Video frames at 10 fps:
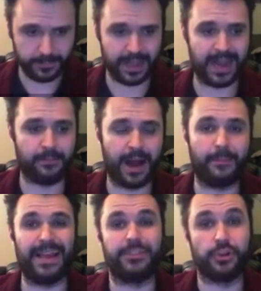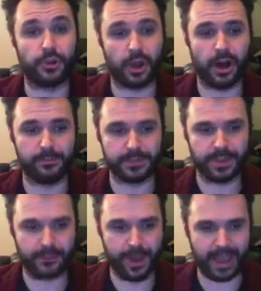I pay 2 comp. So
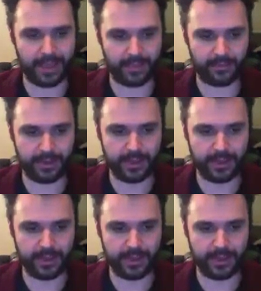I pay 3